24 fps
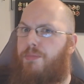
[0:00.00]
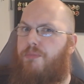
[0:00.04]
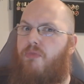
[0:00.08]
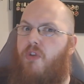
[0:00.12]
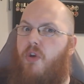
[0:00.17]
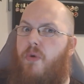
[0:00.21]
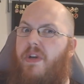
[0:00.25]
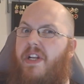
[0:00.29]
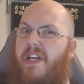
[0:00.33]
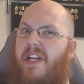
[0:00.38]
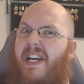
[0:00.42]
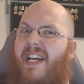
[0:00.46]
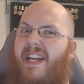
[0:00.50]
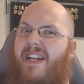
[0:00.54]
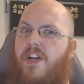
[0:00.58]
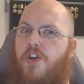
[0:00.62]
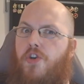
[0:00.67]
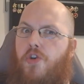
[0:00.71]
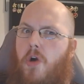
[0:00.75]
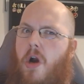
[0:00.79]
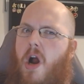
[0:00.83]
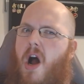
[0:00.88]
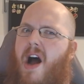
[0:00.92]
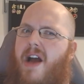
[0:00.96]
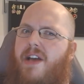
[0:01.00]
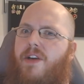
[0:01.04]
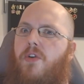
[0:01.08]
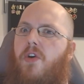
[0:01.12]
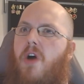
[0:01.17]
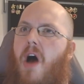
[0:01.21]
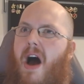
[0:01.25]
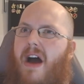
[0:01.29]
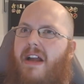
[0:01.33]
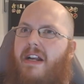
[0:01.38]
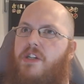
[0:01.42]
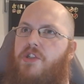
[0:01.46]
When you eat it dry, you
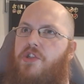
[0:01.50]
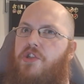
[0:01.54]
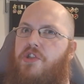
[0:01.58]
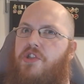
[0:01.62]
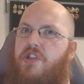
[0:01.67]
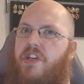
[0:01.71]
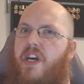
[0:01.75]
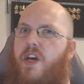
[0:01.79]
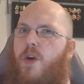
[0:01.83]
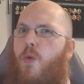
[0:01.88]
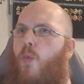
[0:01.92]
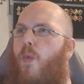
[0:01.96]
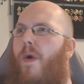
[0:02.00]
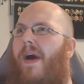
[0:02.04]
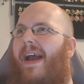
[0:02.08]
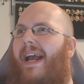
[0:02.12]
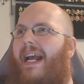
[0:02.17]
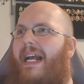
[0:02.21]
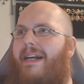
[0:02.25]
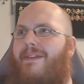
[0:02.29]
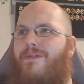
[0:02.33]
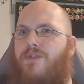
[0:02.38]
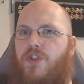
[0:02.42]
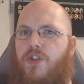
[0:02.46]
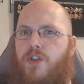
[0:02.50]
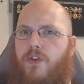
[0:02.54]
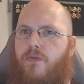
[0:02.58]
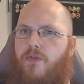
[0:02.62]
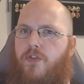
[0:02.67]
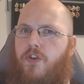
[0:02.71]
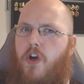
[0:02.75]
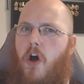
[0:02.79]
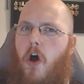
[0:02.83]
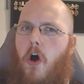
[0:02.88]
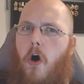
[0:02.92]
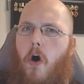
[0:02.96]
kind of just get waves
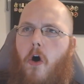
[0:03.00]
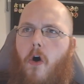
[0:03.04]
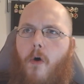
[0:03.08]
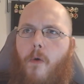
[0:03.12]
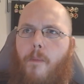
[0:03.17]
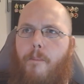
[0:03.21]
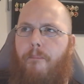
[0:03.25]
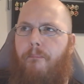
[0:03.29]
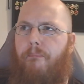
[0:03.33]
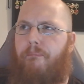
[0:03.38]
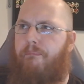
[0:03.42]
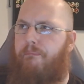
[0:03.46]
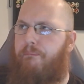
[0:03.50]
of dough